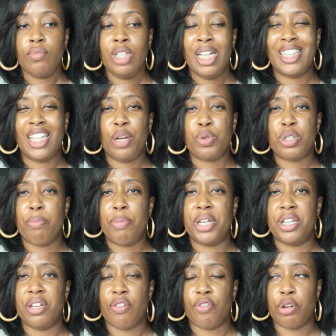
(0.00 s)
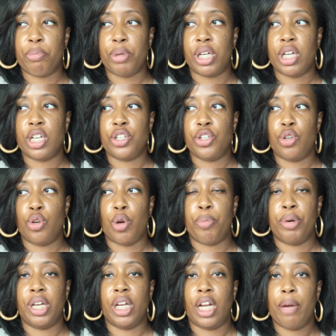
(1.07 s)
think it was a bit different because, you're
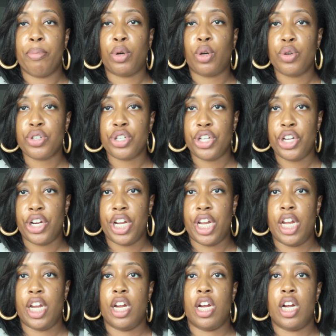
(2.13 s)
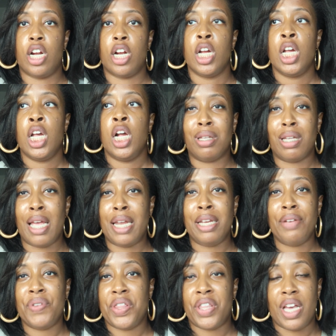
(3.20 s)
putting chemicals in your hair. And
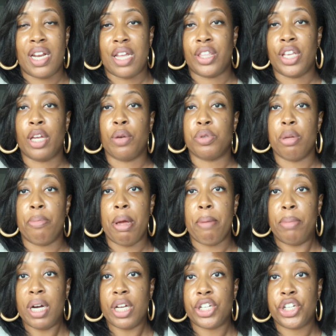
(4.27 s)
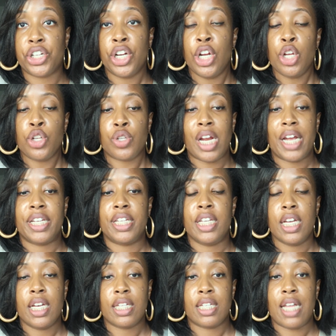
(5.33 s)
even then, I think it was a bit much. So the
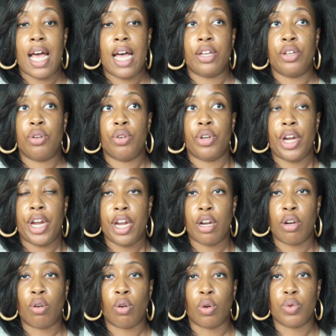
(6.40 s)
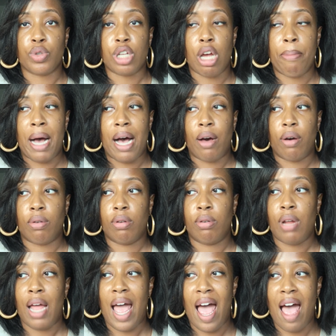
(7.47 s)
idea is that, your hair grows about
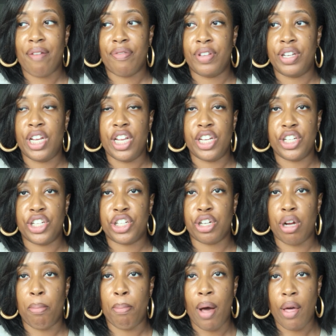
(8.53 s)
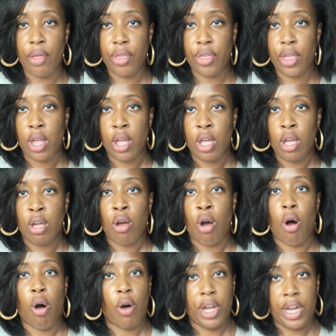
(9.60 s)
½ an inch a month.
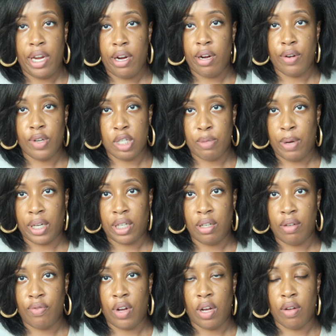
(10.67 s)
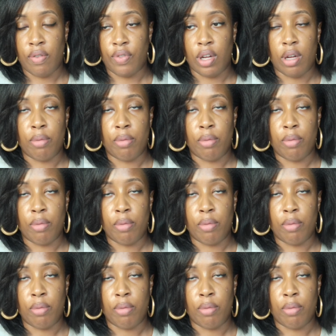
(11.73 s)
All hair, irrespective of,